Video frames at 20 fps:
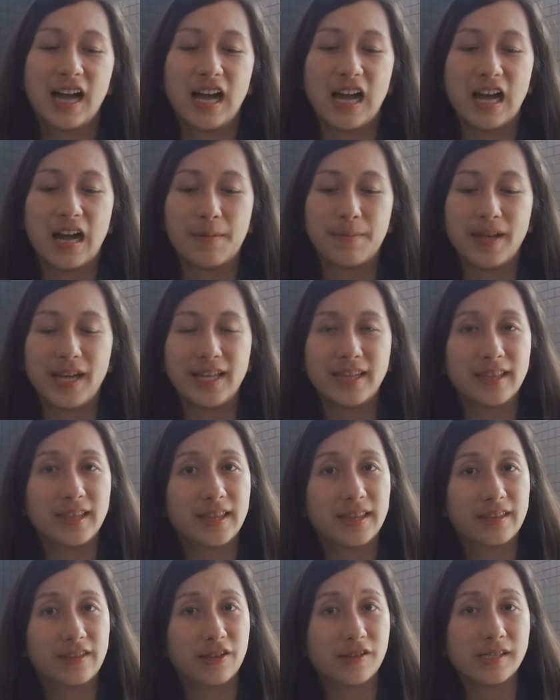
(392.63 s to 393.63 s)
And
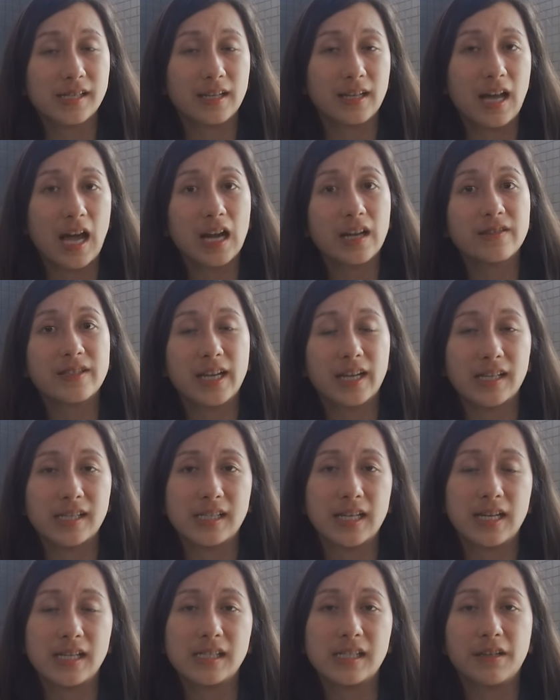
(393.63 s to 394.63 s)
there's a lot of data
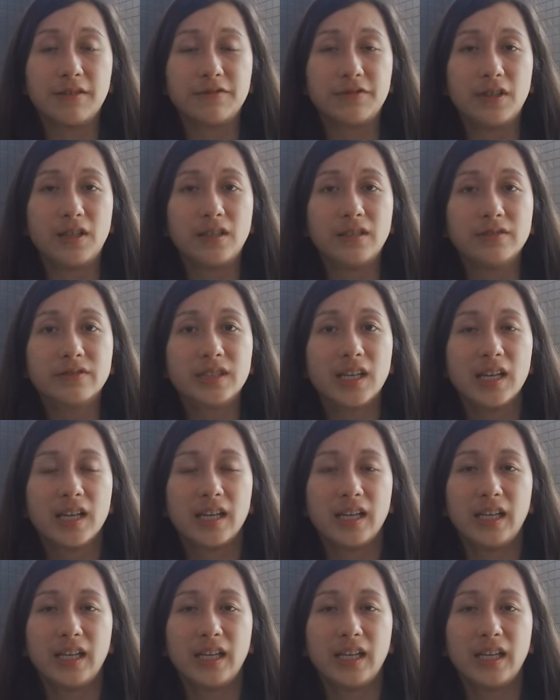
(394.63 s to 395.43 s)
science involved